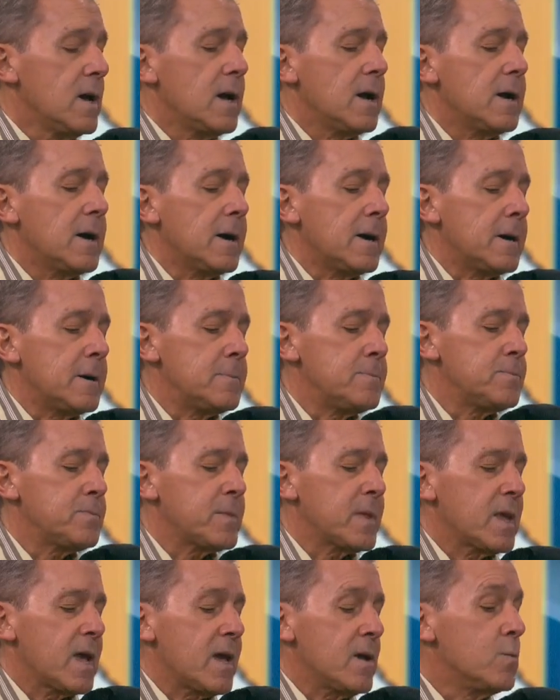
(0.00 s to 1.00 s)
Um,
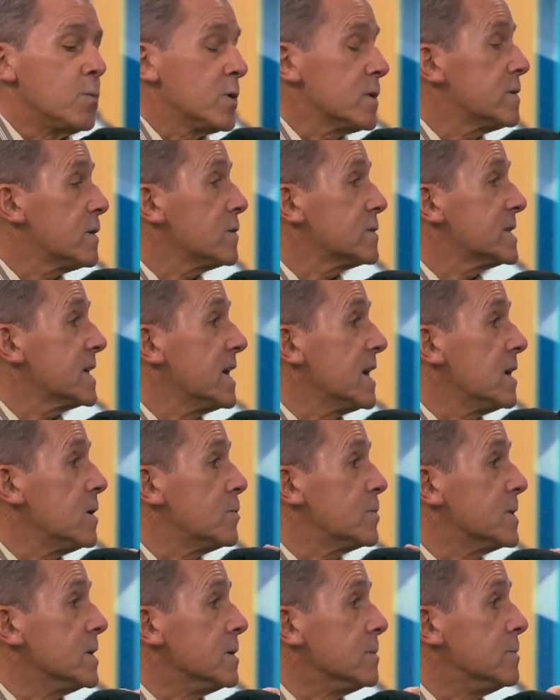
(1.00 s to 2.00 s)
and we're there to
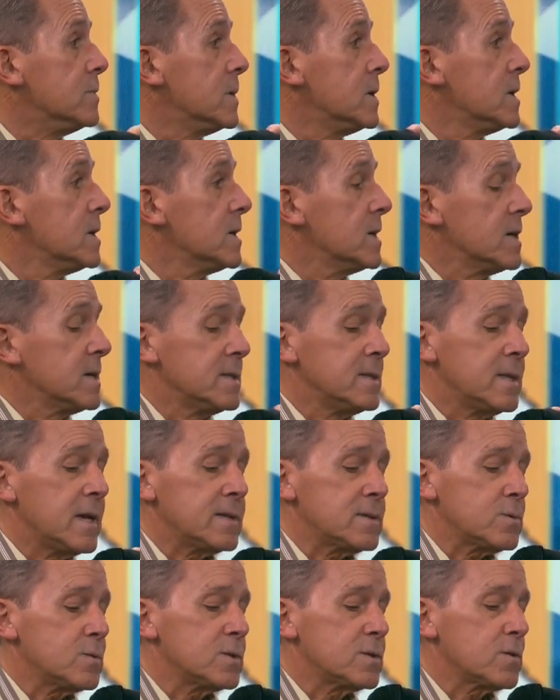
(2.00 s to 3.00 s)
help them. And
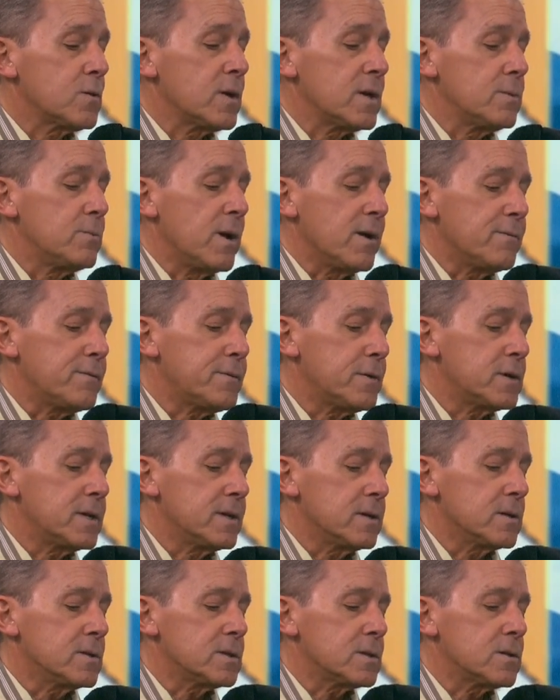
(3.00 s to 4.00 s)
that's what's great about
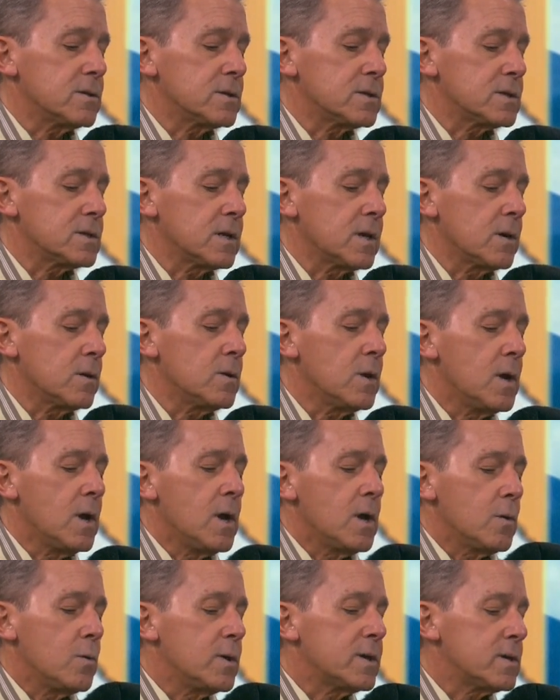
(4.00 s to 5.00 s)
Foothills, because uh,
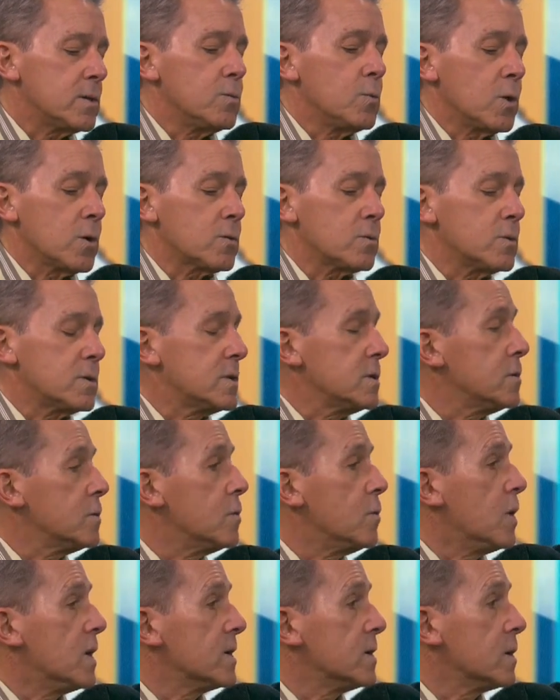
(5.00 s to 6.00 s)
we can work with you
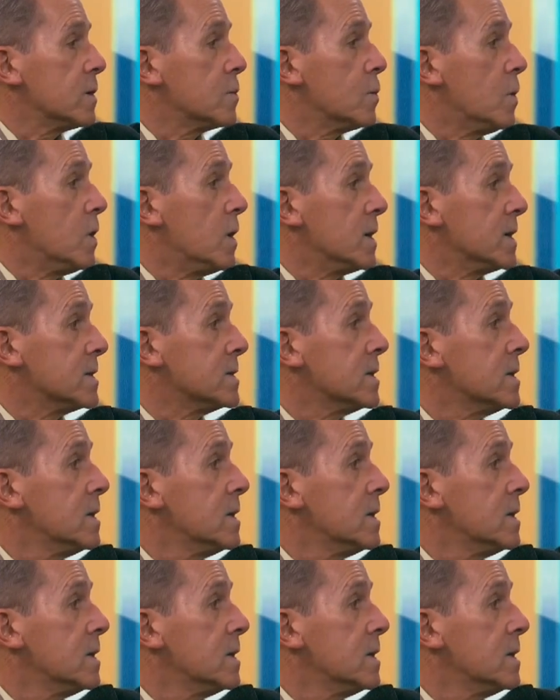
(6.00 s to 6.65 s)
one-on-one.